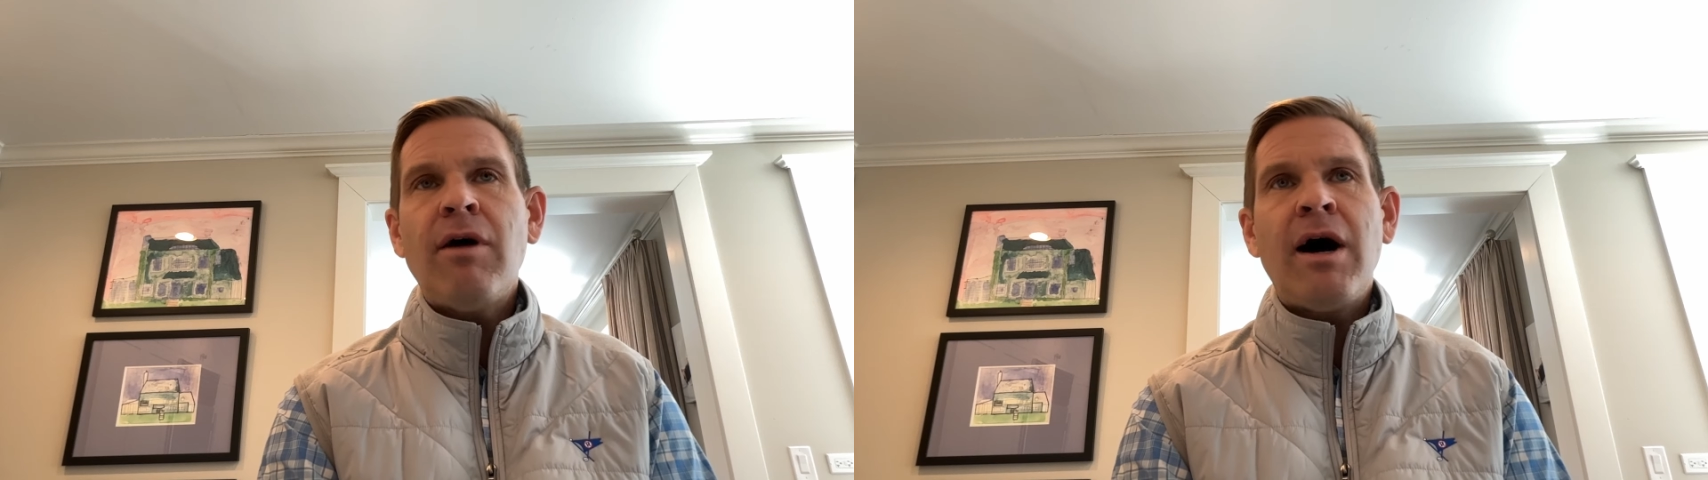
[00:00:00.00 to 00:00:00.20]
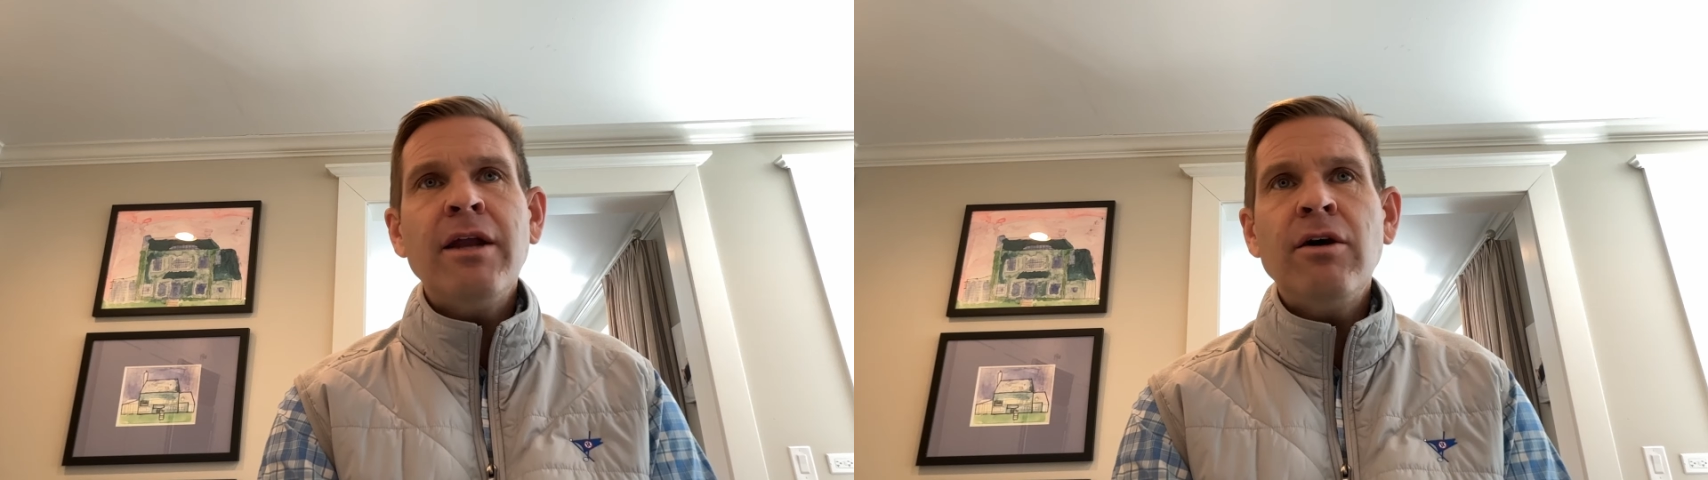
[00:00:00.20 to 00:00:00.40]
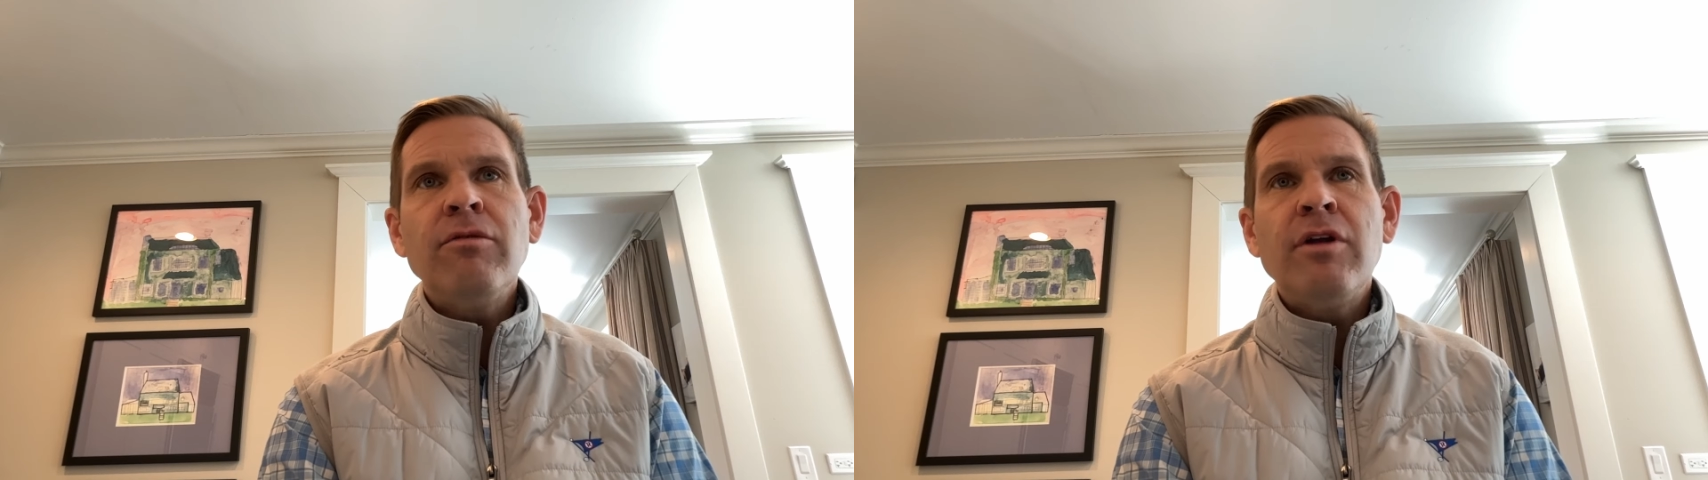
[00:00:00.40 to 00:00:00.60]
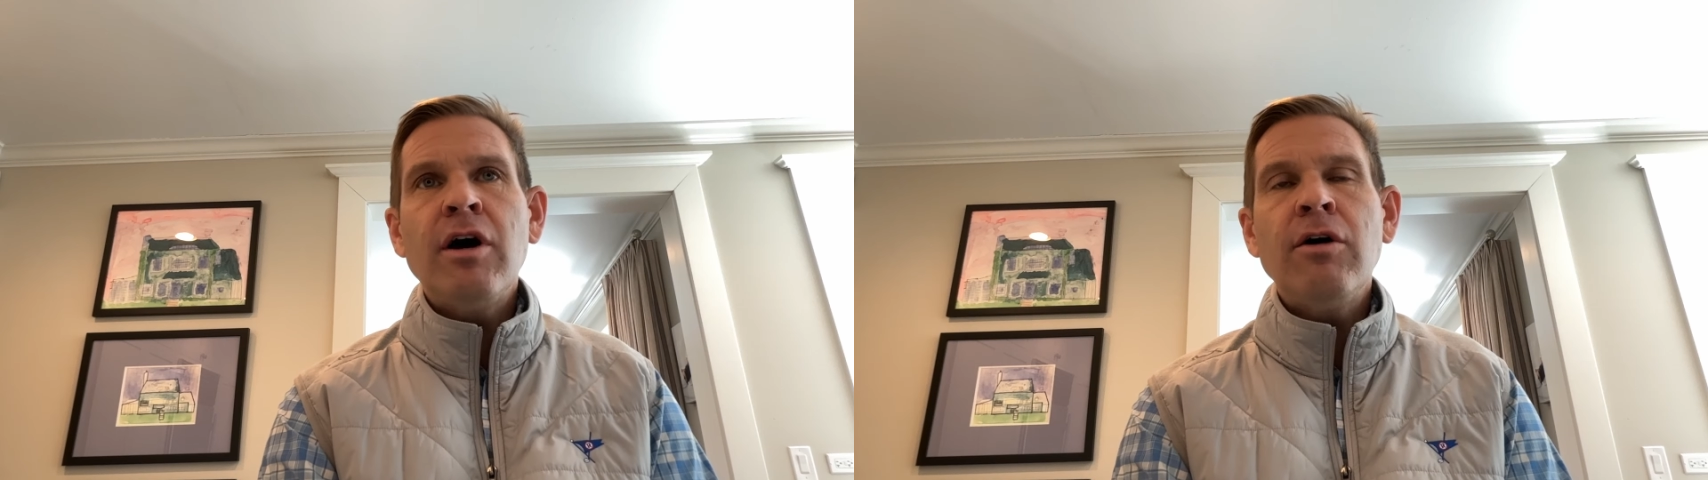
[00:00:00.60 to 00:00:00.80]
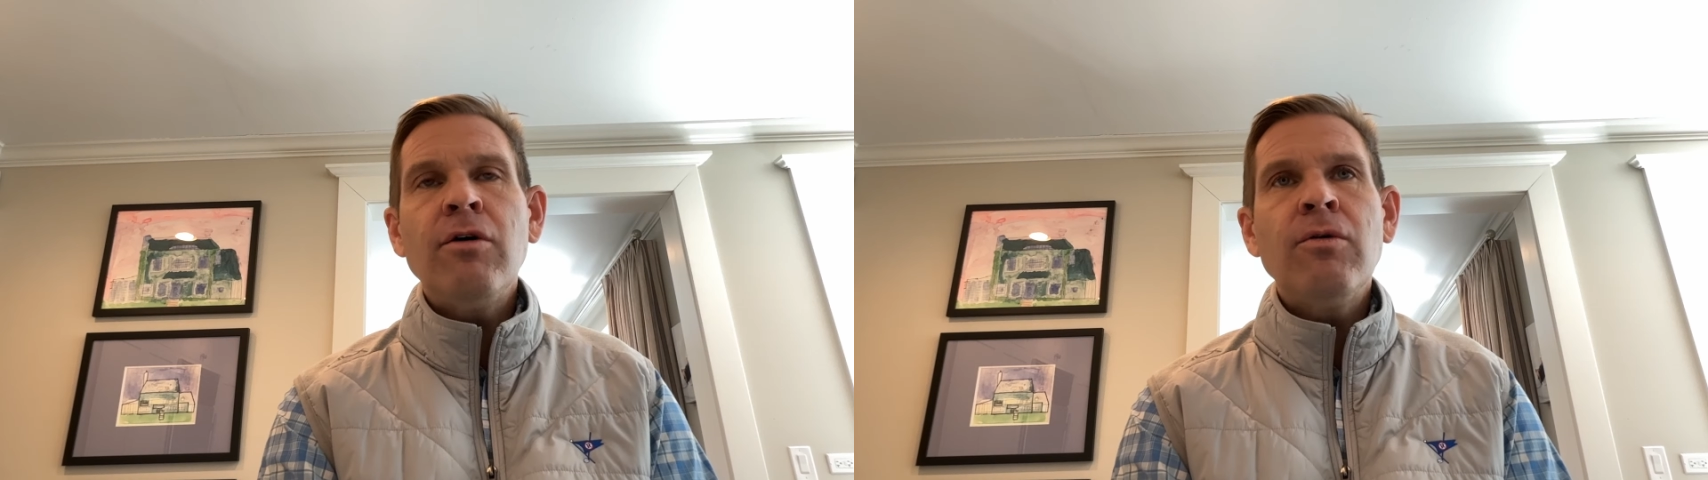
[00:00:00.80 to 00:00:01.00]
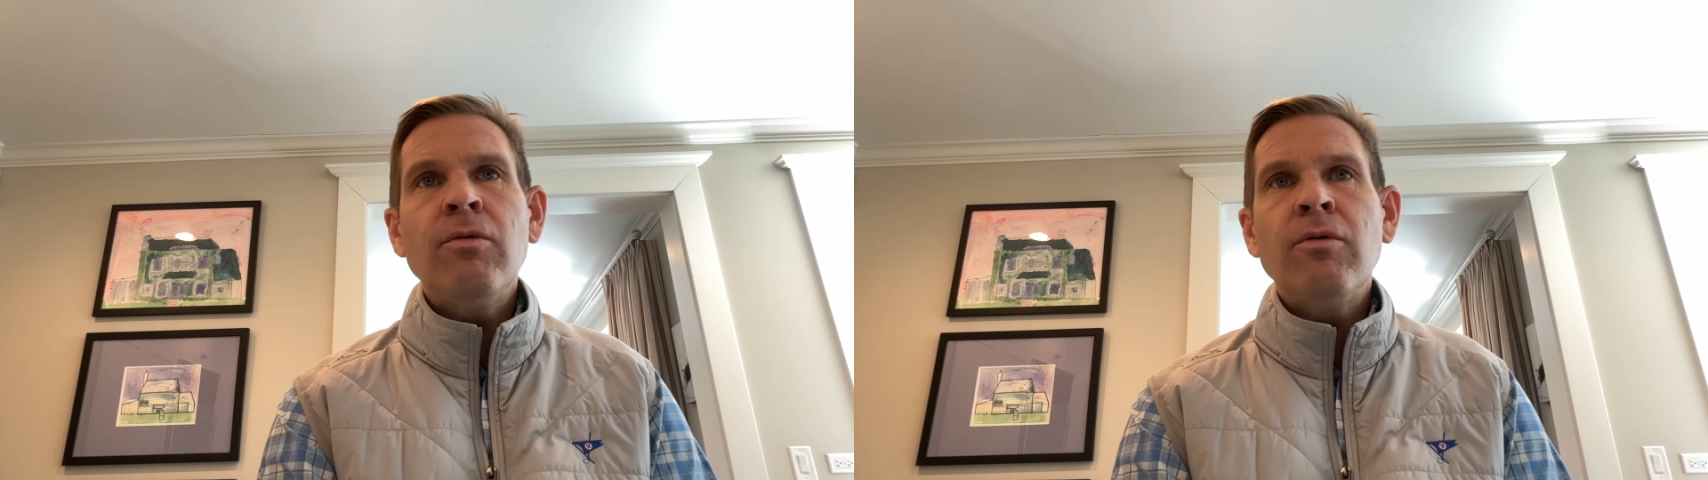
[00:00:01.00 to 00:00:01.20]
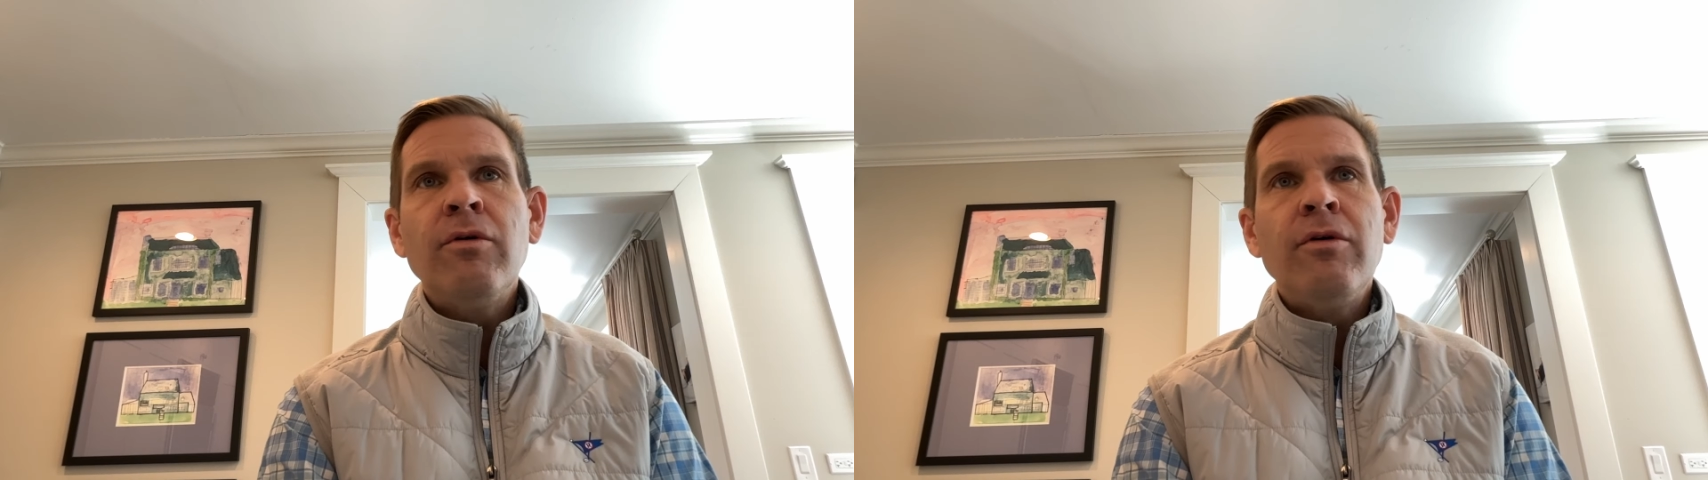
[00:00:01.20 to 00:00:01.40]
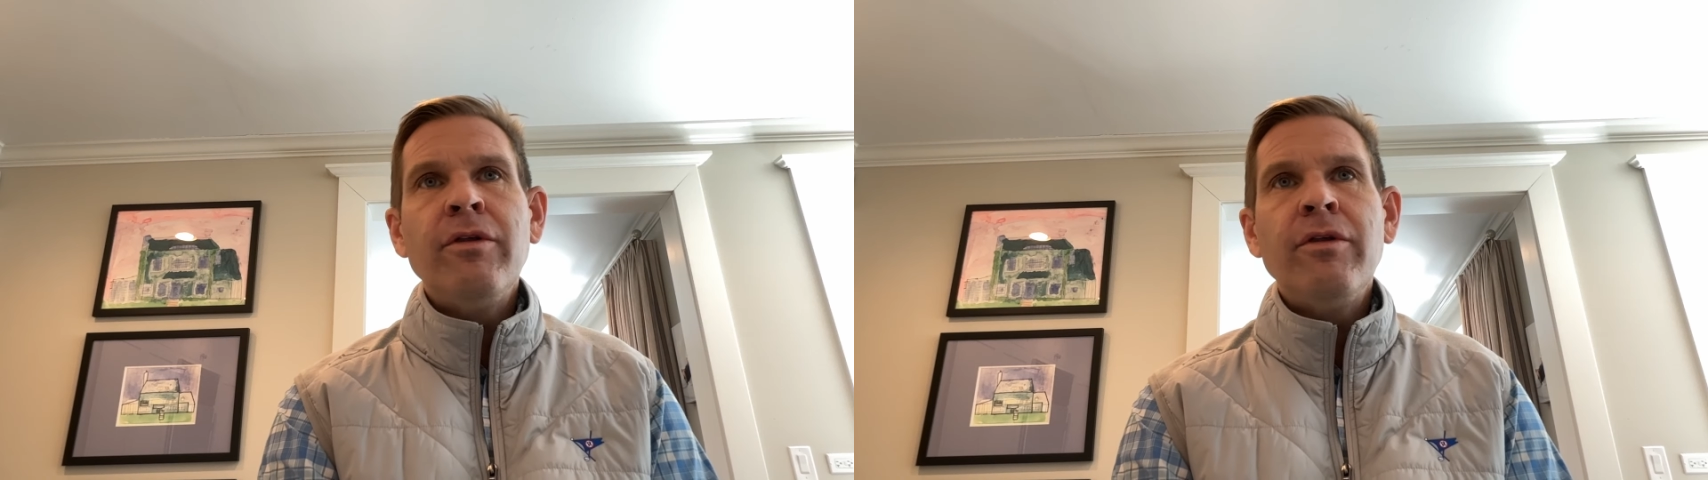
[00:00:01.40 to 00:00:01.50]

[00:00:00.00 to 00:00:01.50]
I don't know